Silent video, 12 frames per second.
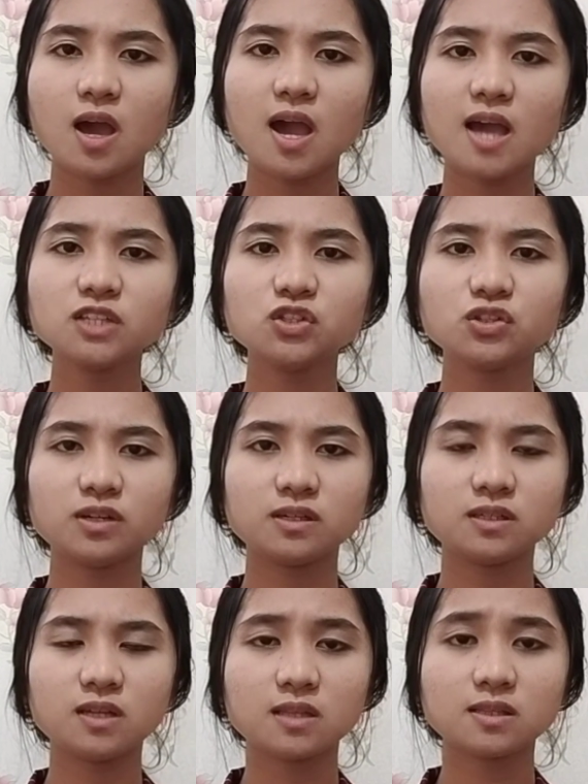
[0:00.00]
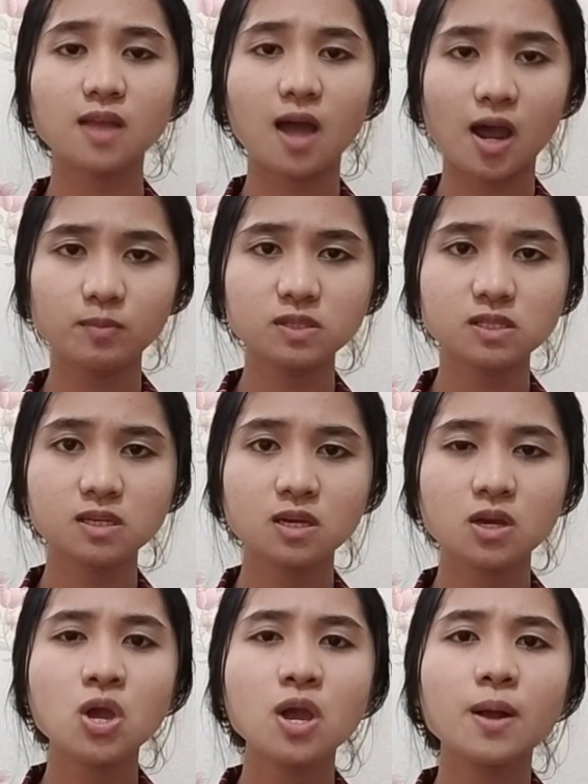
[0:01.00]
ancient times,
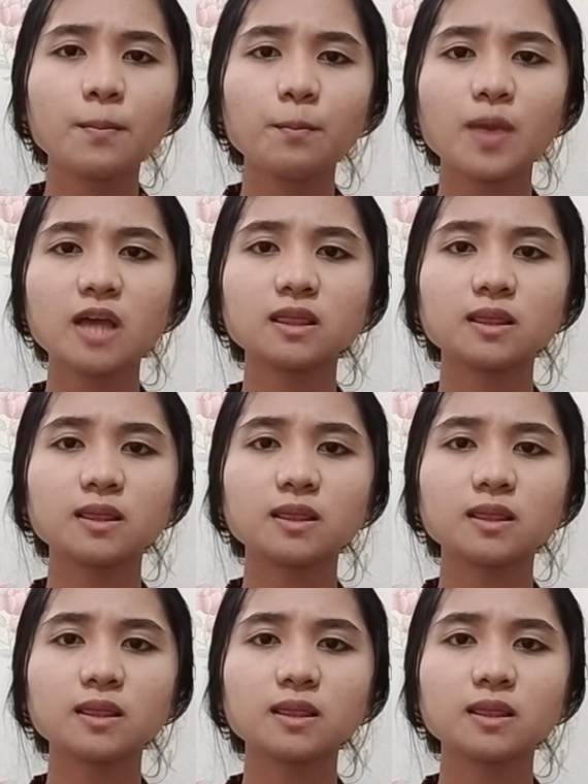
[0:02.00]
men